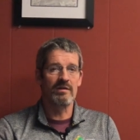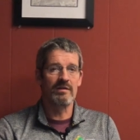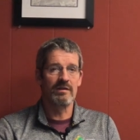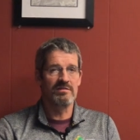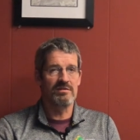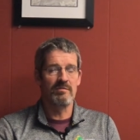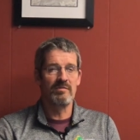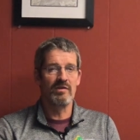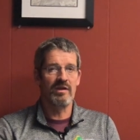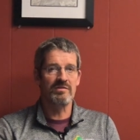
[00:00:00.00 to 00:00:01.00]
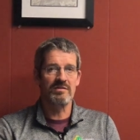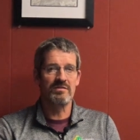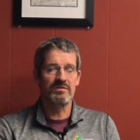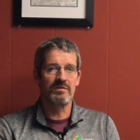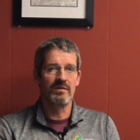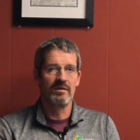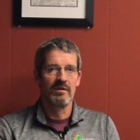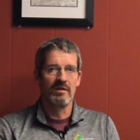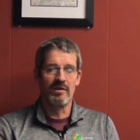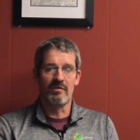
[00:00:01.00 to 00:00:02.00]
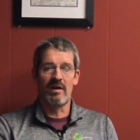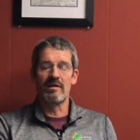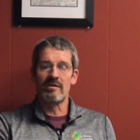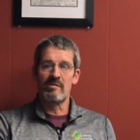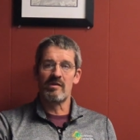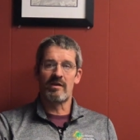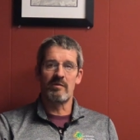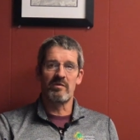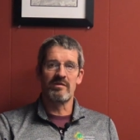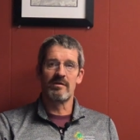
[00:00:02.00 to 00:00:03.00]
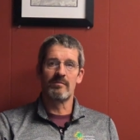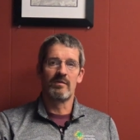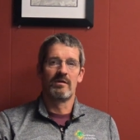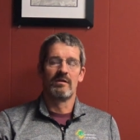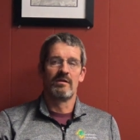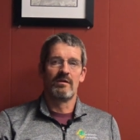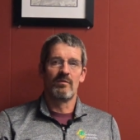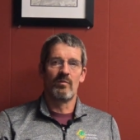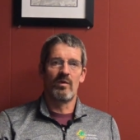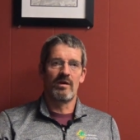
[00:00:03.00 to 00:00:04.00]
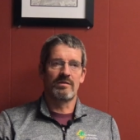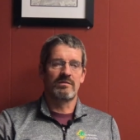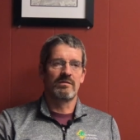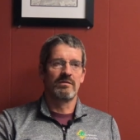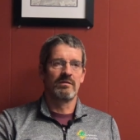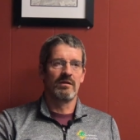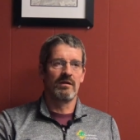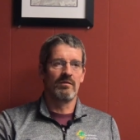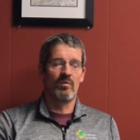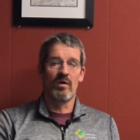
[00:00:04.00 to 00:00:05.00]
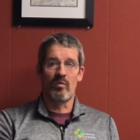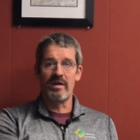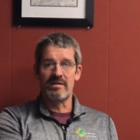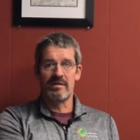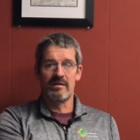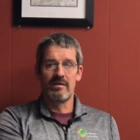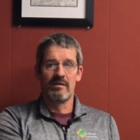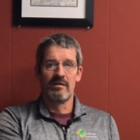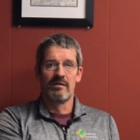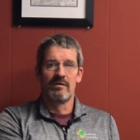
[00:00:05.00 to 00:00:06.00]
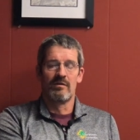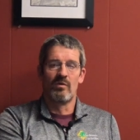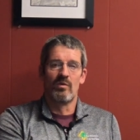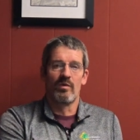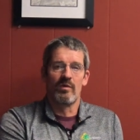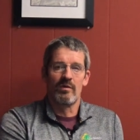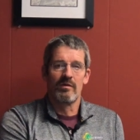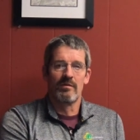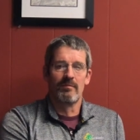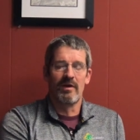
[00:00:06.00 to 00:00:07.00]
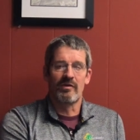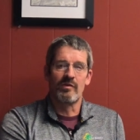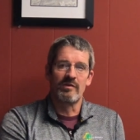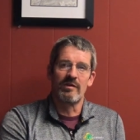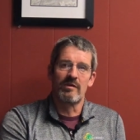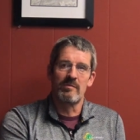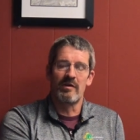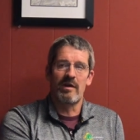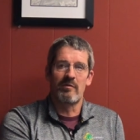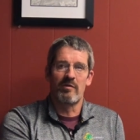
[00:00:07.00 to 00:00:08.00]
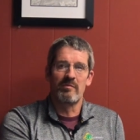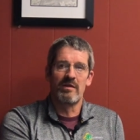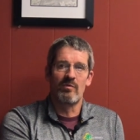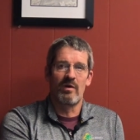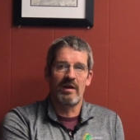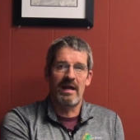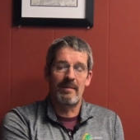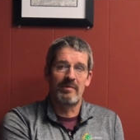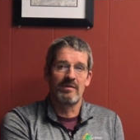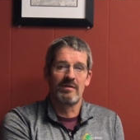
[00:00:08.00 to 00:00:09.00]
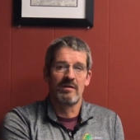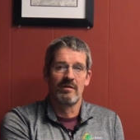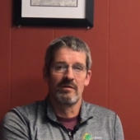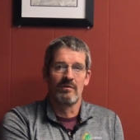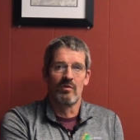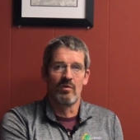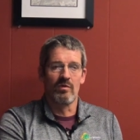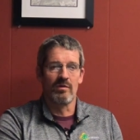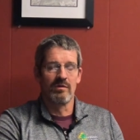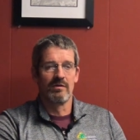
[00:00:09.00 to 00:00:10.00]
in is a communication issue. Either I didn't communicate with them what we did, or my crew didn't communicate with me what happened, or